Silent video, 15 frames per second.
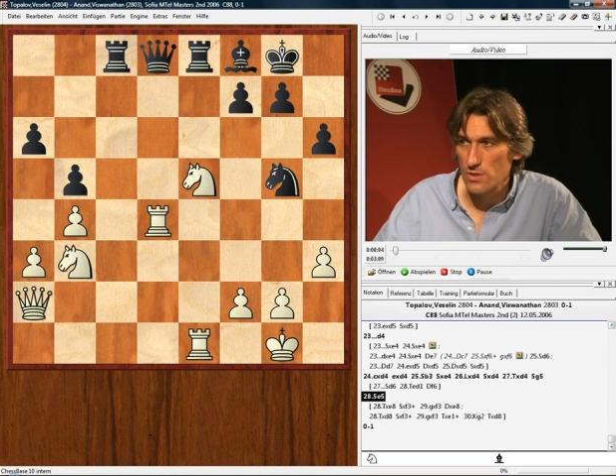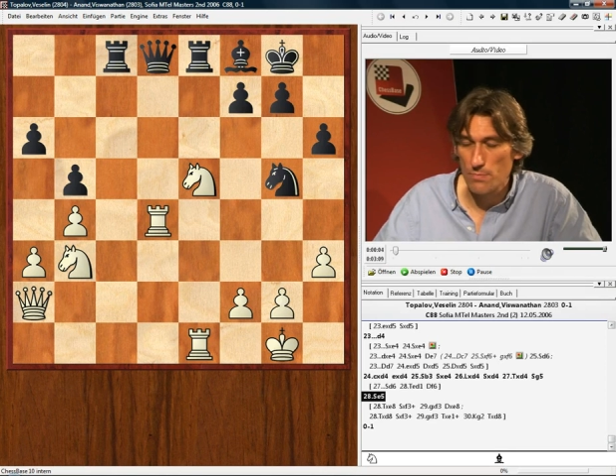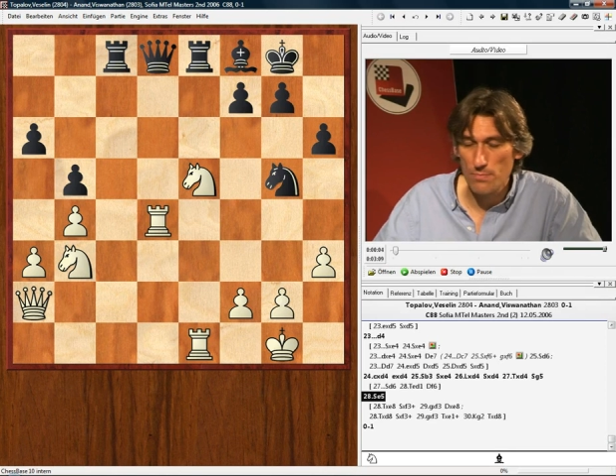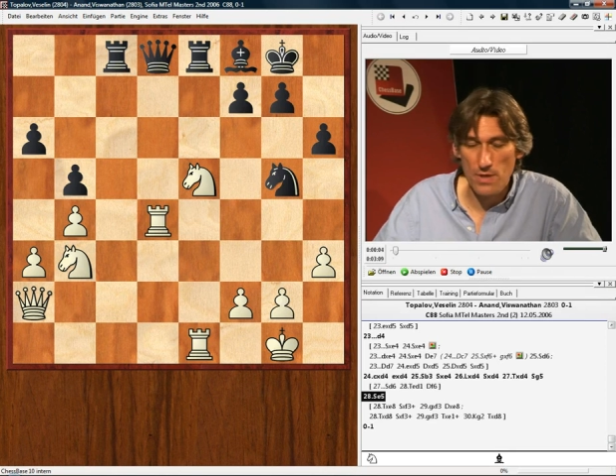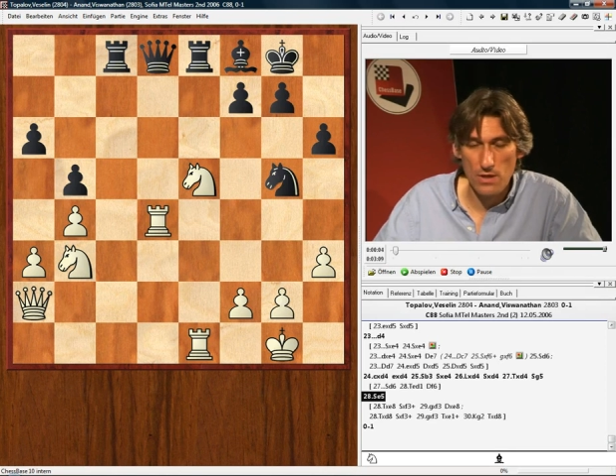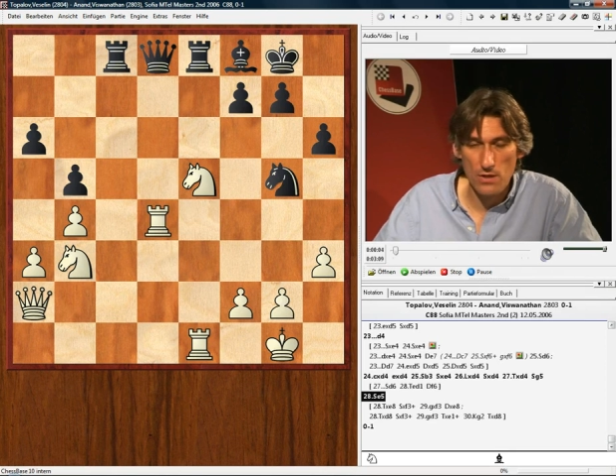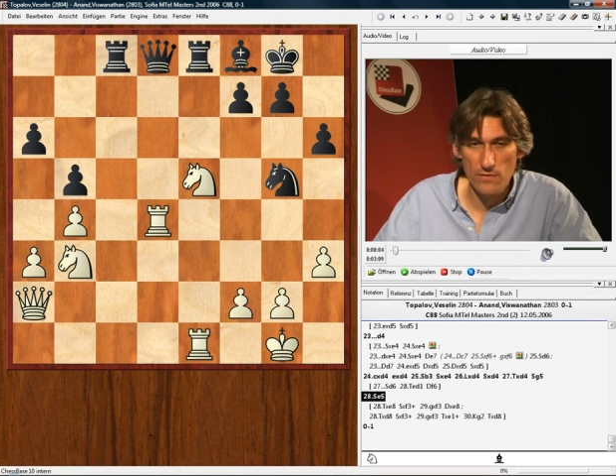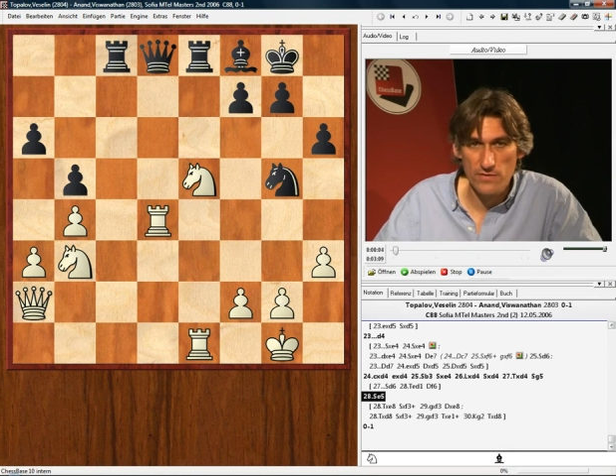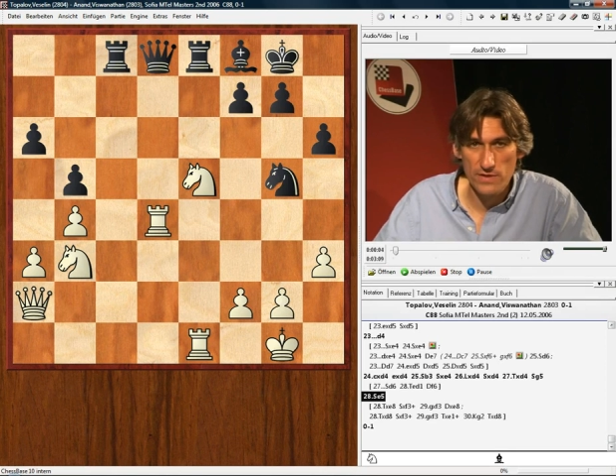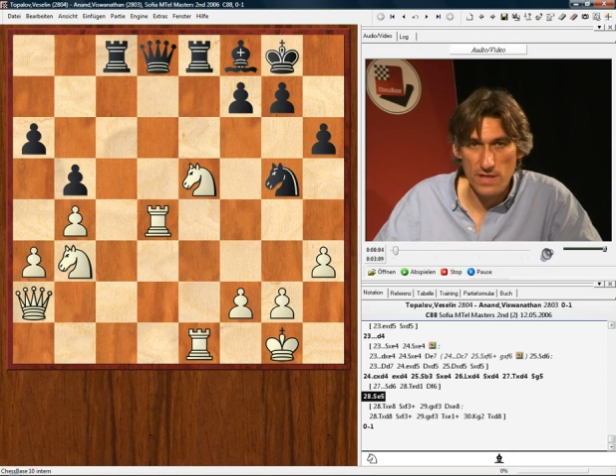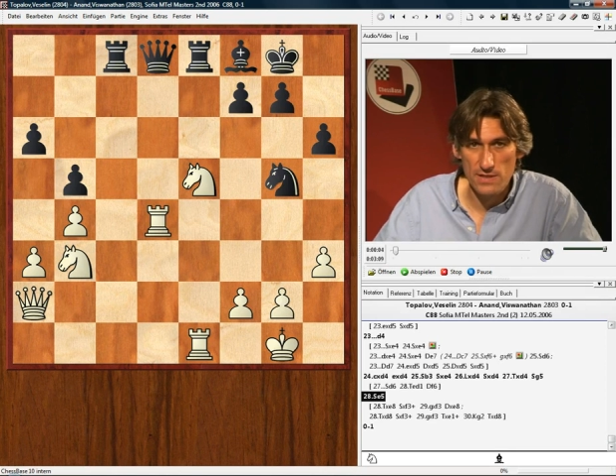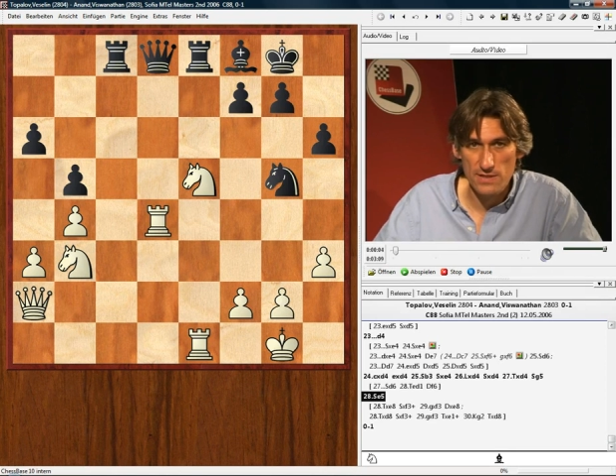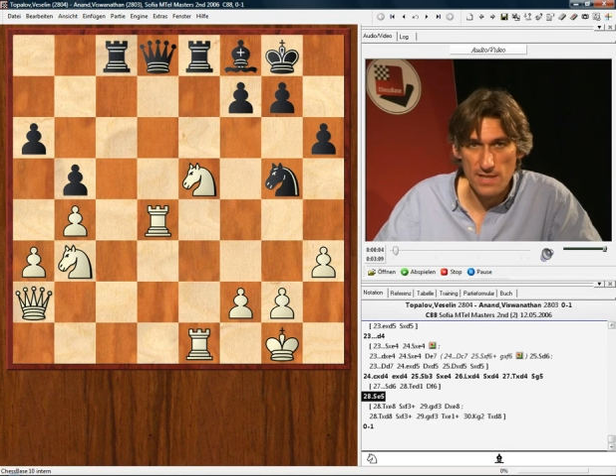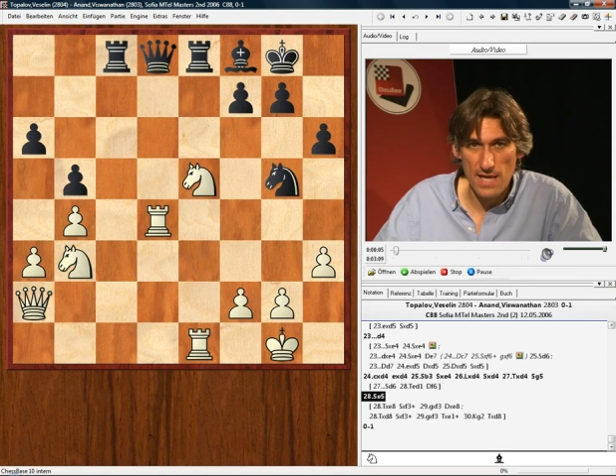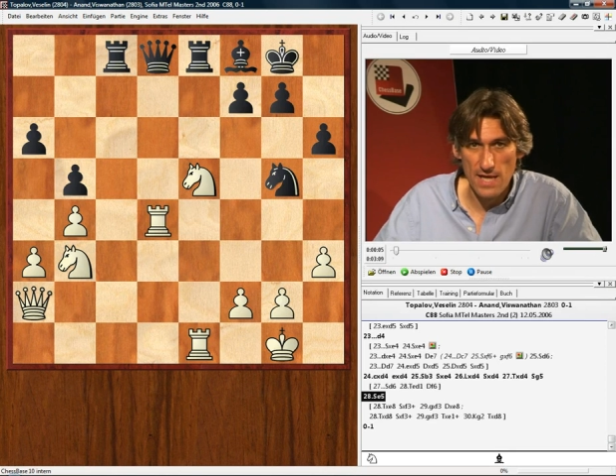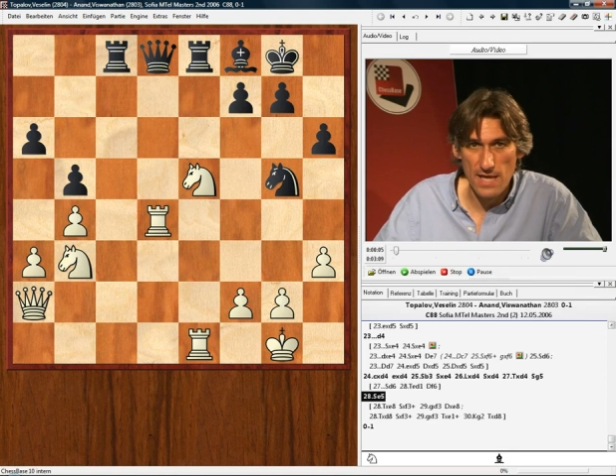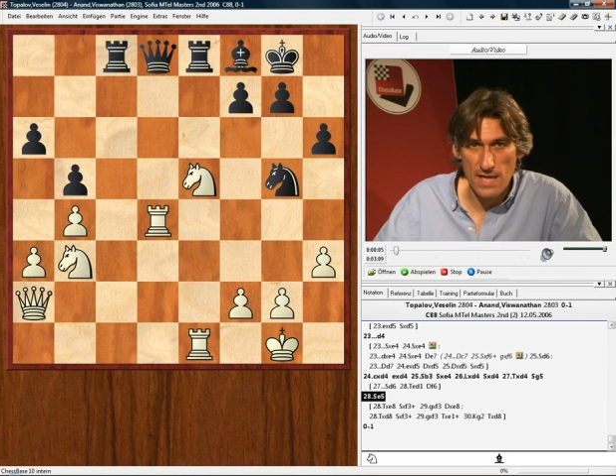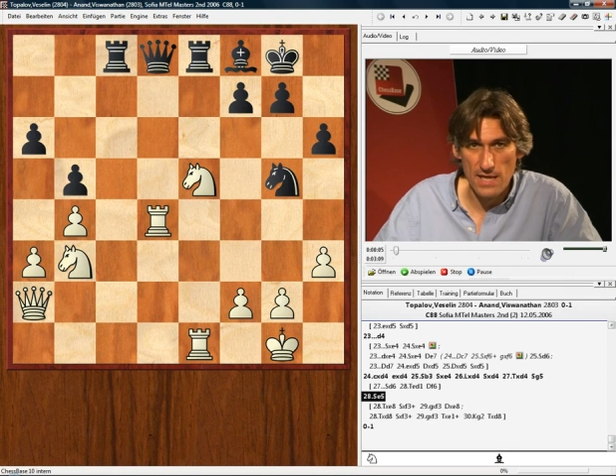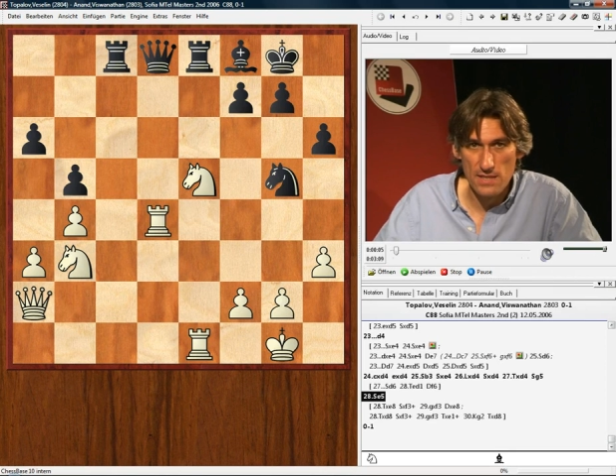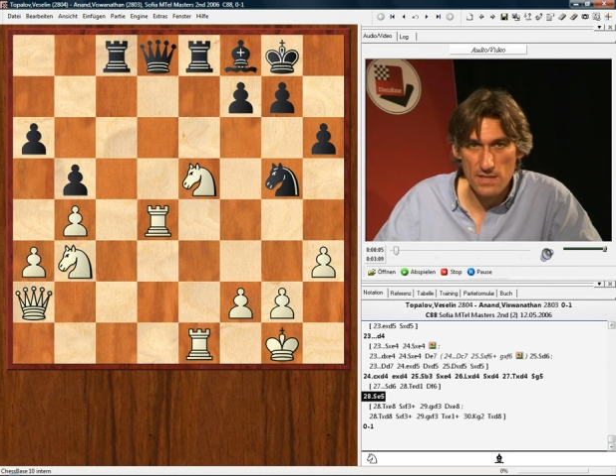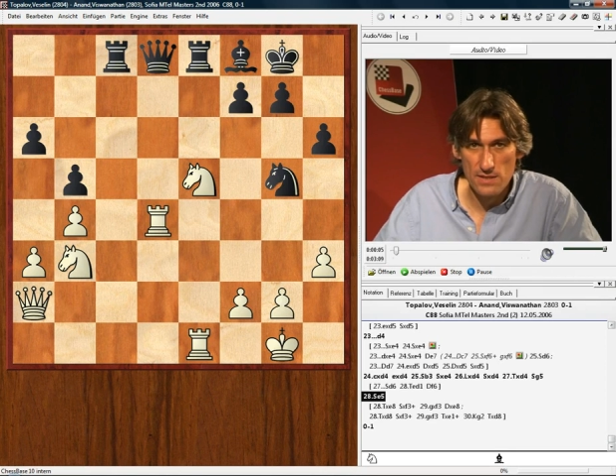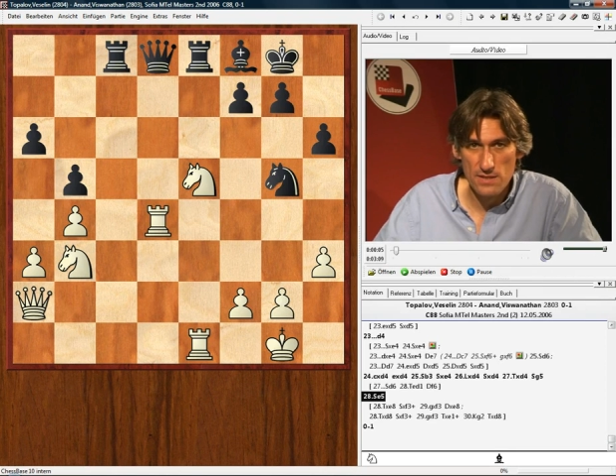Topalov against
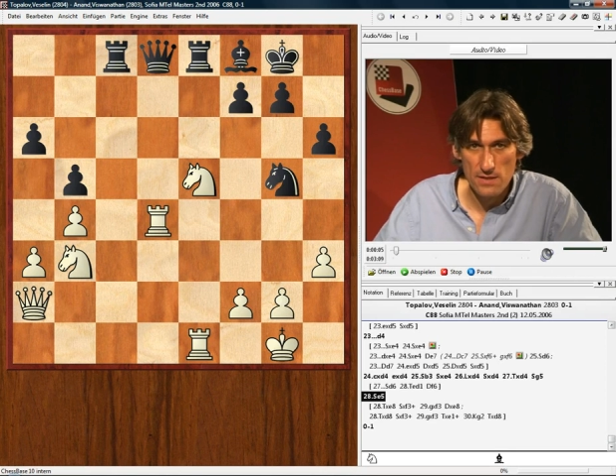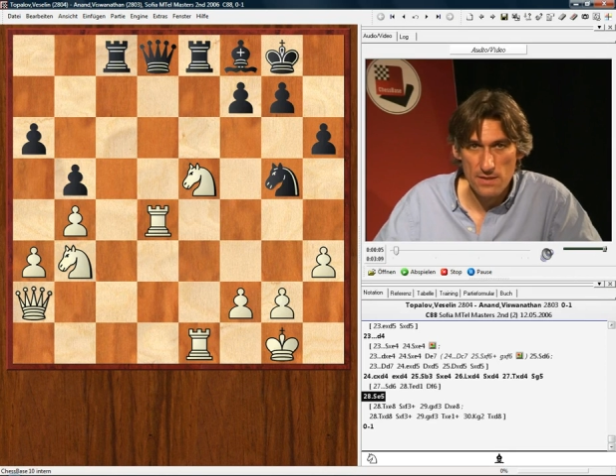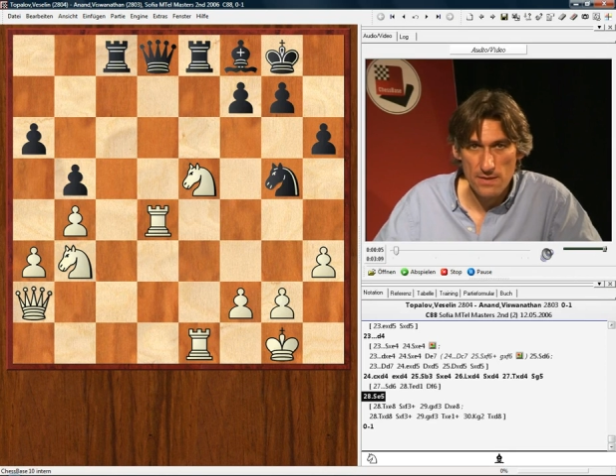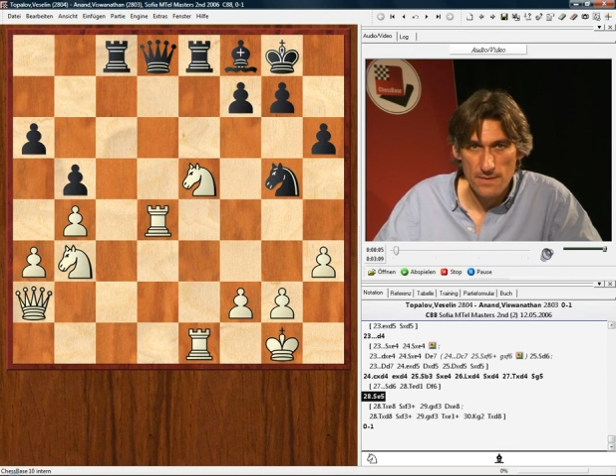Anand,